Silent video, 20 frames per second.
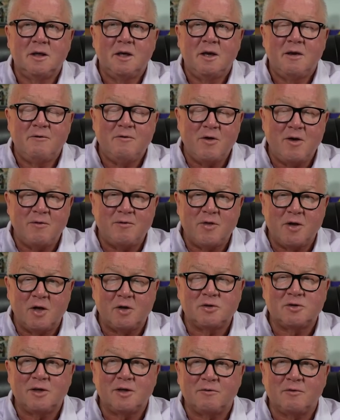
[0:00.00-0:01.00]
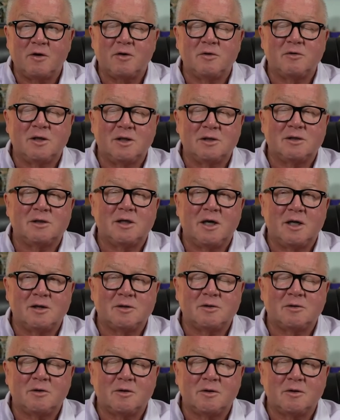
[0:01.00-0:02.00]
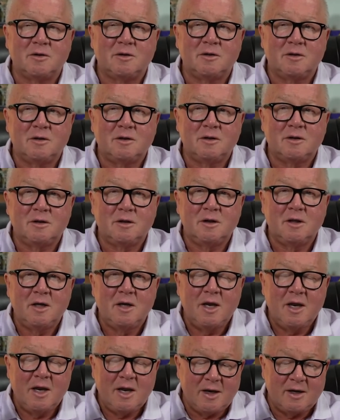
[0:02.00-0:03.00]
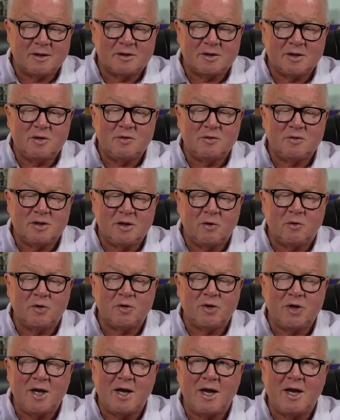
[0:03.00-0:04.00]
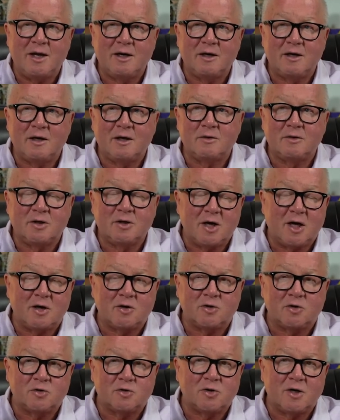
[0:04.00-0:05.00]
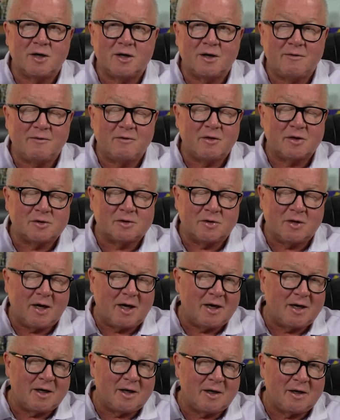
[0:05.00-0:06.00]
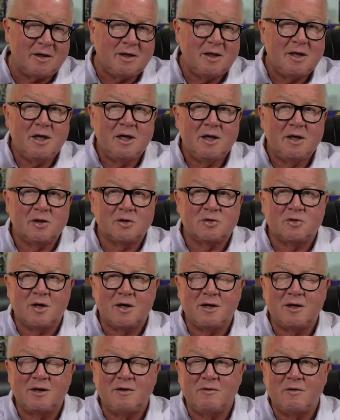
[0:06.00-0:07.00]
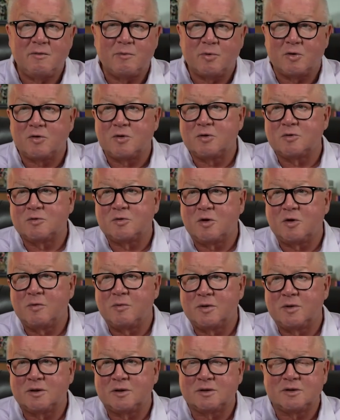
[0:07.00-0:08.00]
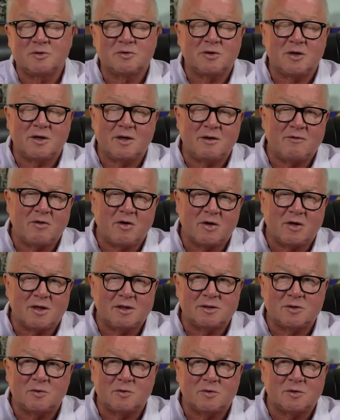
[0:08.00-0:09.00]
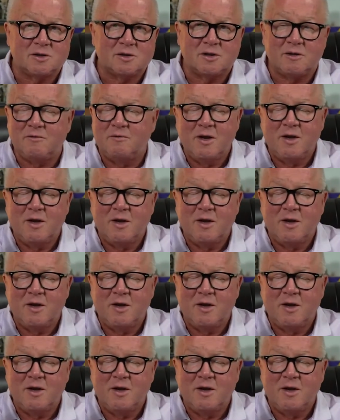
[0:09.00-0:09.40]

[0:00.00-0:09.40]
If you have those, you have low testosterone. And until you deal with that, the doctor will try and give you estradiol. He'll try and give you birth control pills. He'll try and give you all kinds of weird stuff.